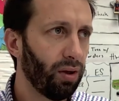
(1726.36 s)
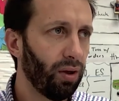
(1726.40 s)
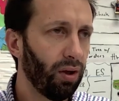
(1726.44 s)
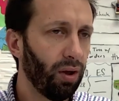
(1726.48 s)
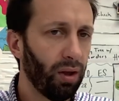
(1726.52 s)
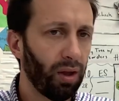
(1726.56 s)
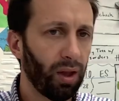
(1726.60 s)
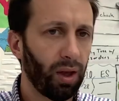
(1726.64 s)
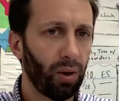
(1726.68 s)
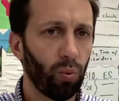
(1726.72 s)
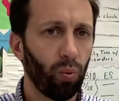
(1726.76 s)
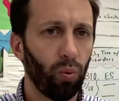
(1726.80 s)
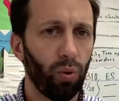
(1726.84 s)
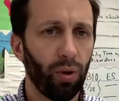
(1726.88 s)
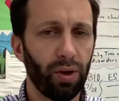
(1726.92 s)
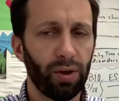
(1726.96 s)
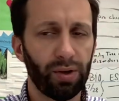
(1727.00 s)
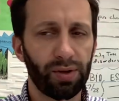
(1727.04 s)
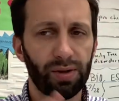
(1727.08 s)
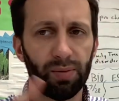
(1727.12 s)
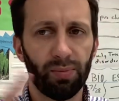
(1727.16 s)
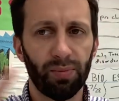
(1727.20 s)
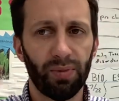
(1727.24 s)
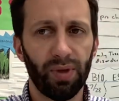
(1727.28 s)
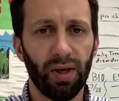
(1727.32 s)
Like what are
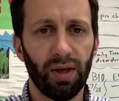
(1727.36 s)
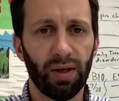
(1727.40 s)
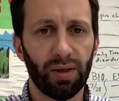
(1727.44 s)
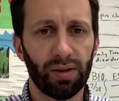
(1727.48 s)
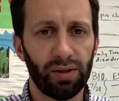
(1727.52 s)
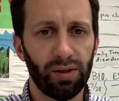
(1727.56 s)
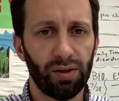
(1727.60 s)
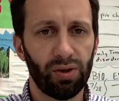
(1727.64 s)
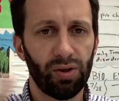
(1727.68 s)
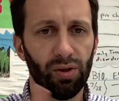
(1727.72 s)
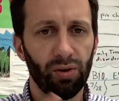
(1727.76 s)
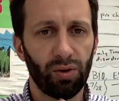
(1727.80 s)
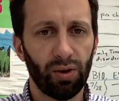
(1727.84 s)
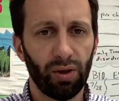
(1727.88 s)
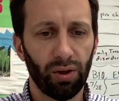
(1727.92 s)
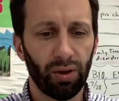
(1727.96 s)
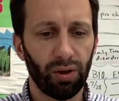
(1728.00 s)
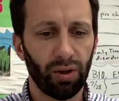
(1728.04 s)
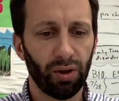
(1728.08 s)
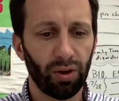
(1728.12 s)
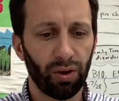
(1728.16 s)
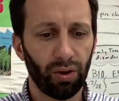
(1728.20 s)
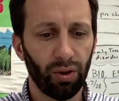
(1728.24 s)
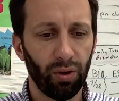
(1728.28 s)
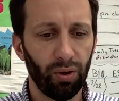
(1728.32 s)
some things that you can
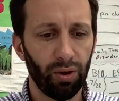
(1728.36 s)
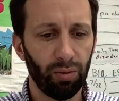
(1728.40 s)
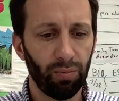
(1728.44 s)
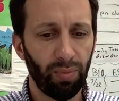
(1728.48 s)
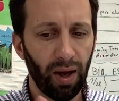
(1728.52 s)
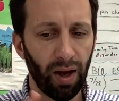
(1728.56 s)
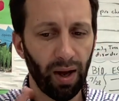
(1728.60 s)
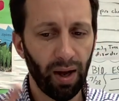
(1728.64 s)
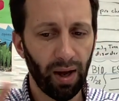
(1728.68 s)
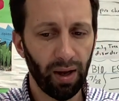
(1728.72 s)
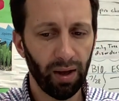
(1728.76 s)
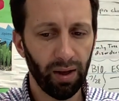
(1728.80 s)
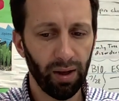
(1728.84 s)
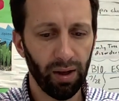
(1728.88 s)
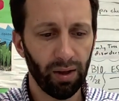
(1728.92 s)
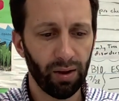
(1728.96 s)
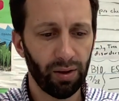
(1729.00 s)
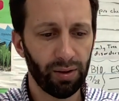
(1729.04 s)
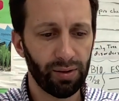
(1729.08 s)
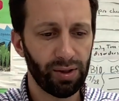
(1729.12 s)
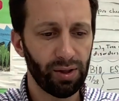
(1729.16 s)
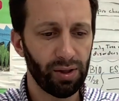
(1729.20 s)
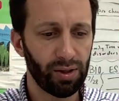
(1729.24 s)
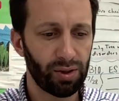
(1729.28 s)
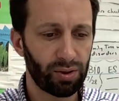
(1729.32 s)
conclude about how
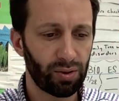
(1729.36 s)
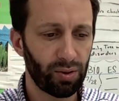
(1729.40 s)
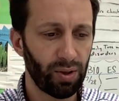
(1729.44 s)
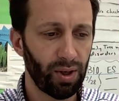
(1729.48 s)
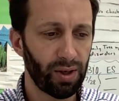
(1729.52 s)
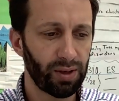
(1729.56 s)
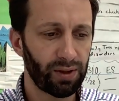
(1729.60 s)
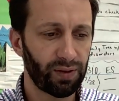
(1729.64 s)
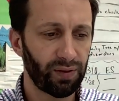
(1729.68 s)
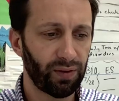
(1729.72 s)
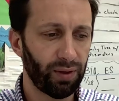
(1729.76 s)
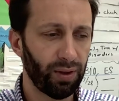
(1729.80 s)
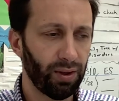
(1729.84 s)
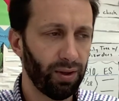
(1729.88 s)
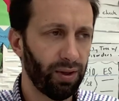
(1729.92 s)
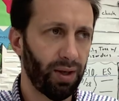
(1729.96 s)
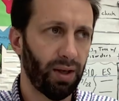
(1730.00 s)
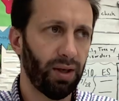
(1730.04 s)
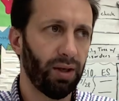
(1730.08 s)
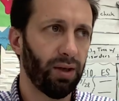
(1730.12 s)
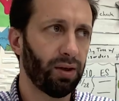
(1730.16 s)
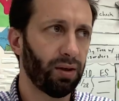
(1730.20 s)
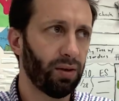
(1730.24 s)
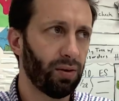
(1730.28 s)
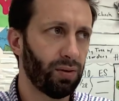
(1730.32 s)
energy is transferred in
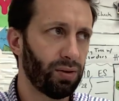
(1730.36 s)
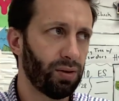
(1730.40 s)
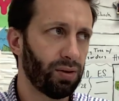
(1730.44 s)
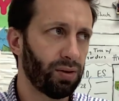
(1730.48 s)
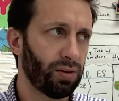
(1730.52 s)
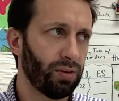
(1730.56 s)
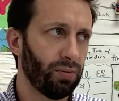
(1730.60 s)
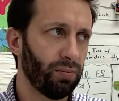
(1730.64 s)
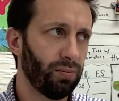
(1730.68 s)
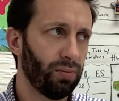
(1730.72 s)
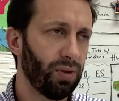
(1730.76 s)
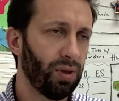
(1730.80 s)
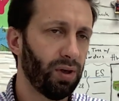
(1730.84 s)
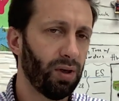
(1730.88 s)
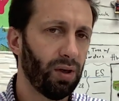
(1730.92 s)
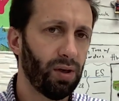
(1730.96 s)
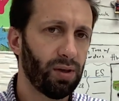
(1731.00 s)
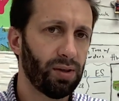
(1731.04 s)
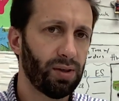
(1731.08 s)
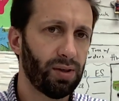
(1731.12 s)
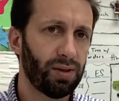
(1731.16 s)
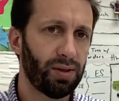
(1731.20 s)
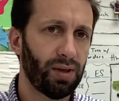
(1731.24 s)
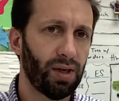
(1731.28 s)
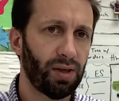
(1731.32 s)
that ecosystem,
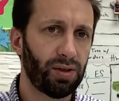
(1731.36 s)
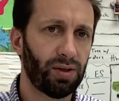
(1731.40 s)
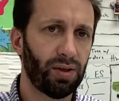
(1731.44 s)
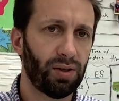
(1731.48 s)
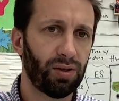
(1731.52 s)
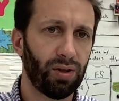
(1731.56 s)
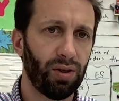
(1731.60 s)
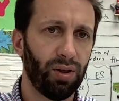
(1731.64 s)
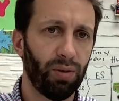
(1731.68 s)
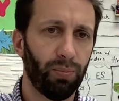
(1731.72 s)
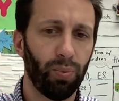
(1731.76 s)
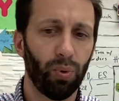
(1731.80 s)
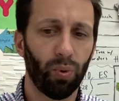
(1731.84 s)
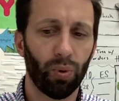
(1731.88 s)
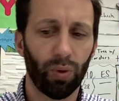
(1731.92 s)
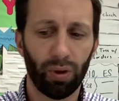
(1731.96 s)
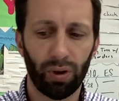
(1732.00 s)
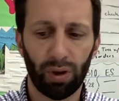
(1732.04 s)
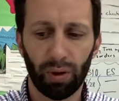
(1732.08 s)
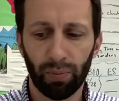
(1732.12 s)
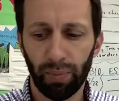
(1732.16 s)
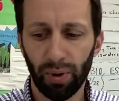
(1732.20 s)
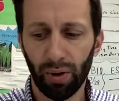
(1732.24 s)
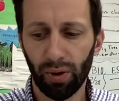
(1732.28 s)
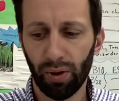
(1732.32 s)
since that's such an important
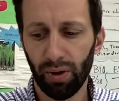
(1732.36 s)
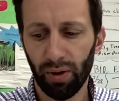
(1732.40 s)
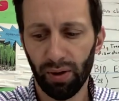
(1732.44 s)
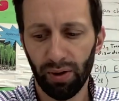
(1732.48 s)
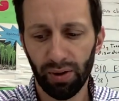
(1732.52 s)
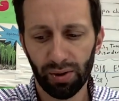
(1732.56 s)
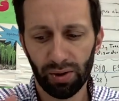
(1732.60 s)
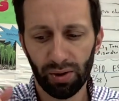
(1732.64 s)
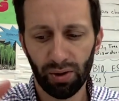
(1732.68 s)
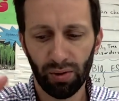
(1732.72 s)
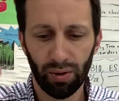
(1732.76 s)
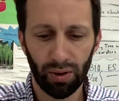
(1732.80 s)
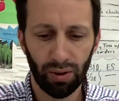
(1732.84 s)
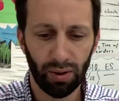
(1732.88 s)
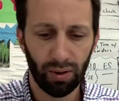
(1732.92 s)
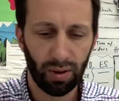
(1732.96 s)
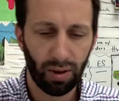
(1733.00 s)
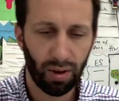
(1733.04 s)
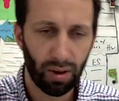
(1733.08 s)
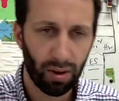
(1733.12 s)
component of this unit.